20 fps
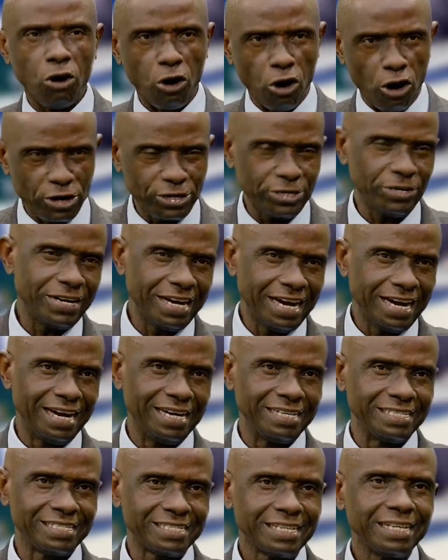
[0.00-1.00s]
On the other
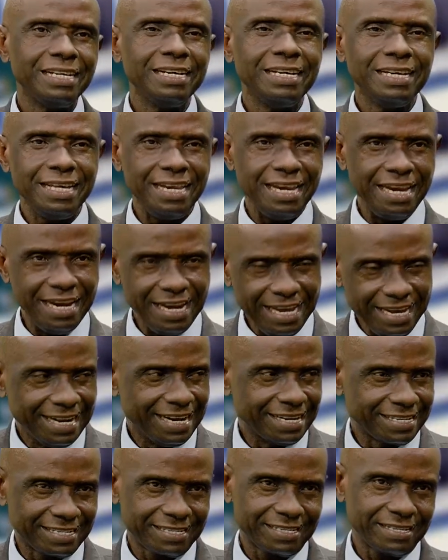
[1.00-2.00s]
hand,
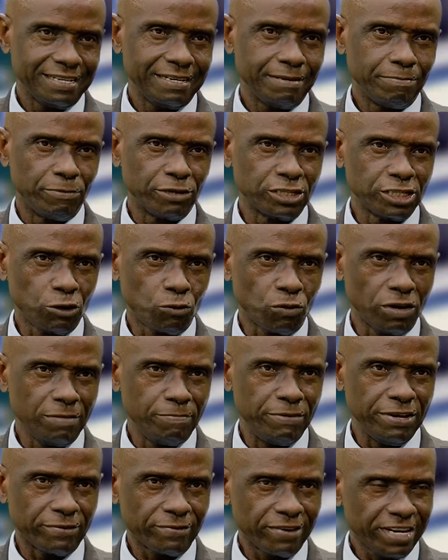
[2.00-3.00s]
leaders must equally
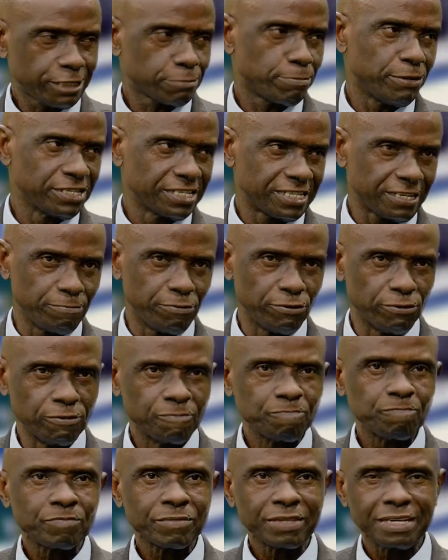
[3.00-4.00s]
be responsible
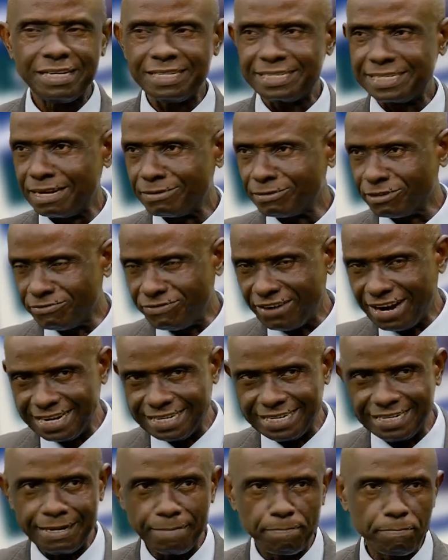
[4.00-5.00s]
in terms of how
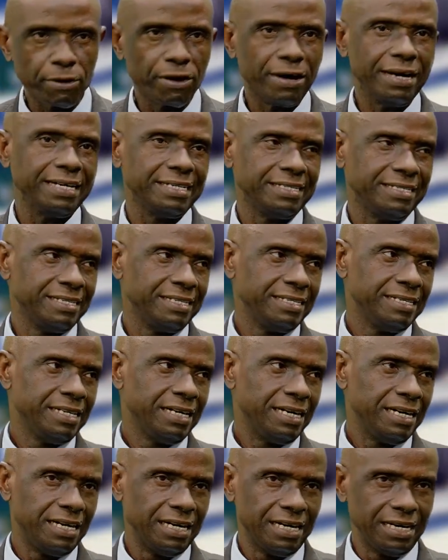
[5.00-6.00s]
they deploy
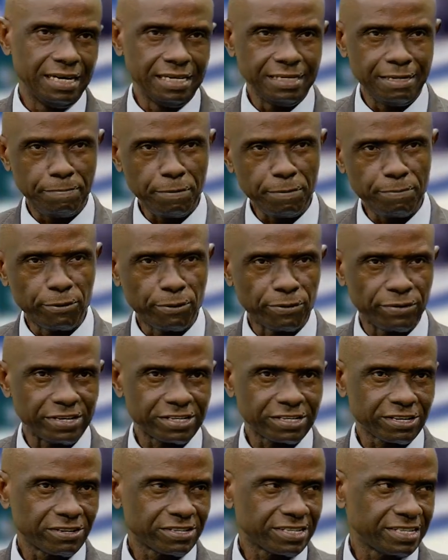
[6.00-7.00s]
the people
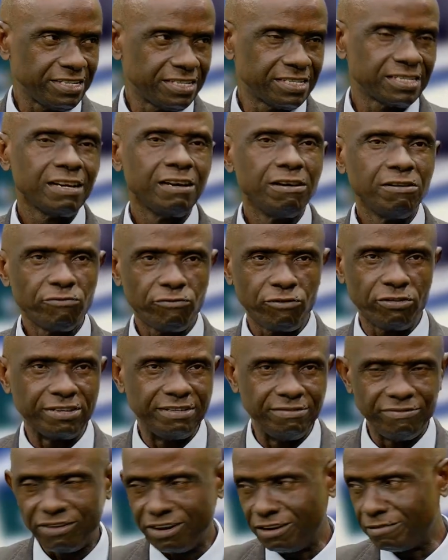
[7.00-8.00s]
resources for
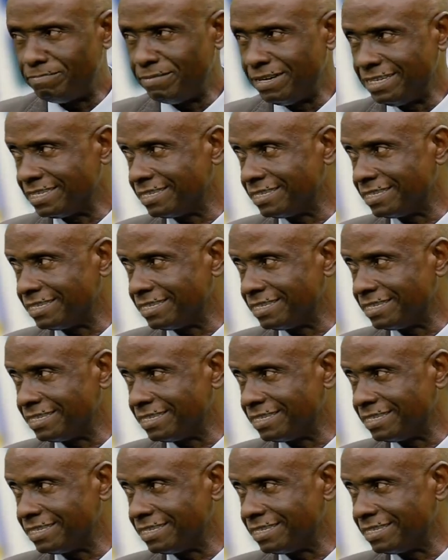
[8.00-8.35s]
development.